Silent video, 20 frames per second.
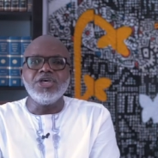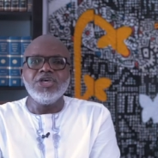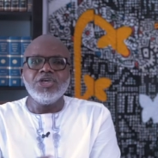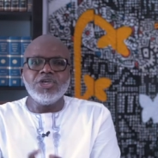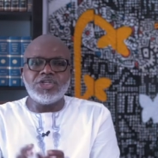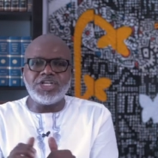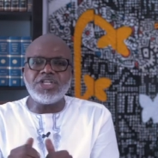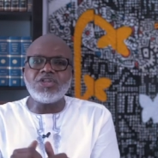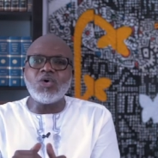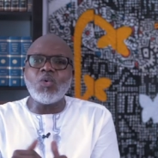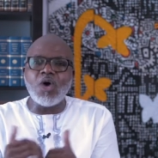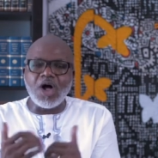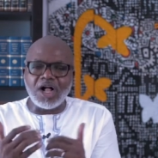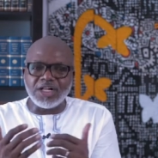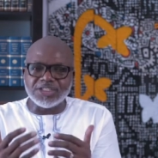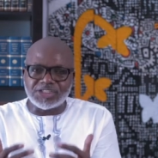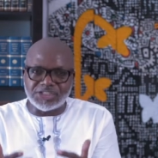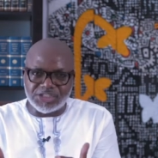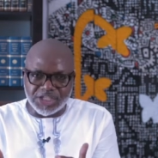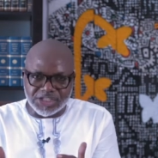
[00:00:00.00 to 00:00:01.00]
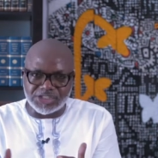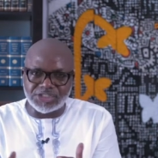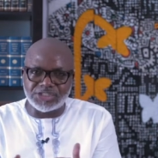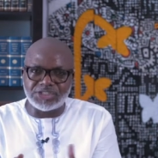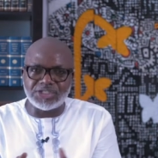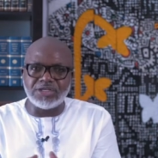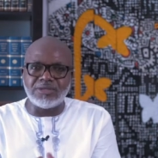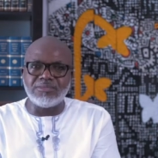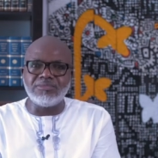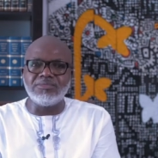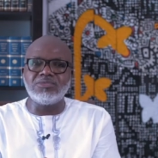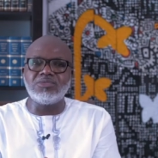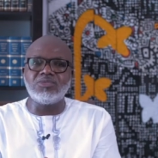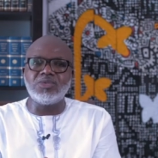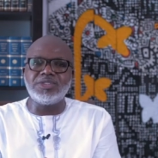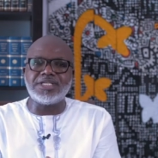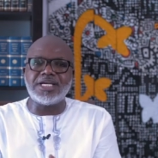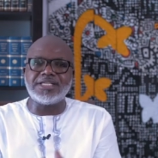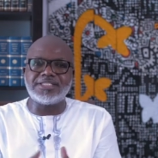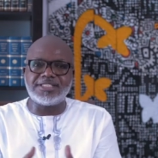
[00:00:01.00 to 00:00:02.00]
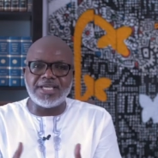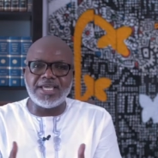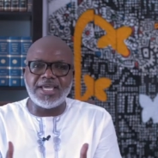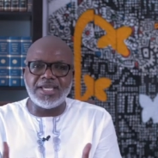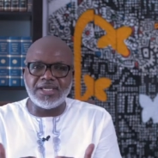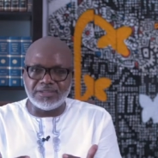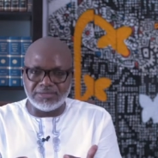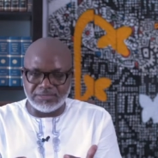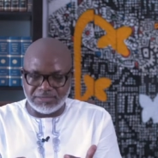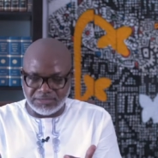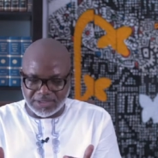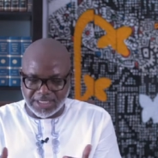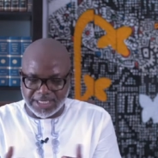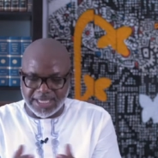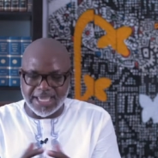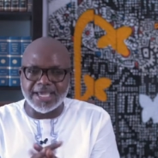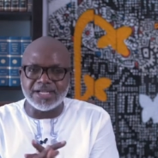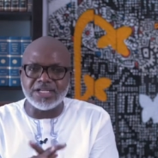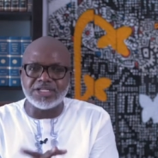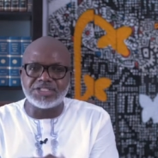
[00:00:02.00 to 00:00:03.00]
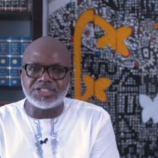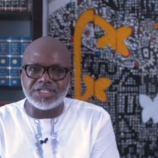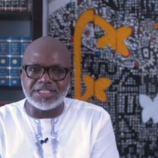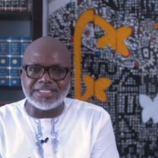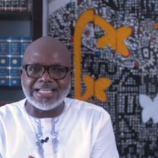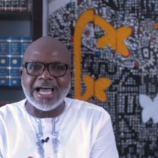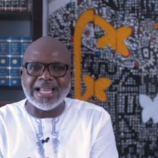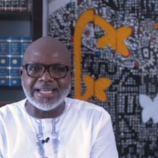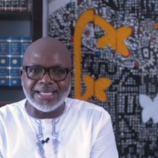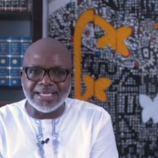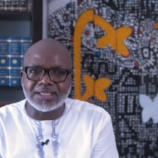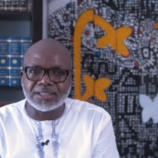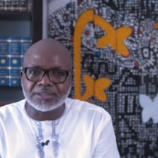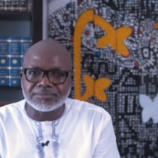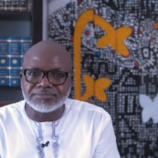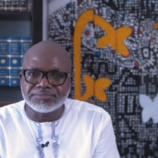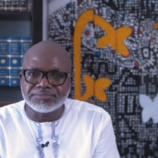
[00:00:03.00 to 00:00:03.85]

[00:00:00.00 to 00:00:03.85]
You see, the world system, which I say again is satanic,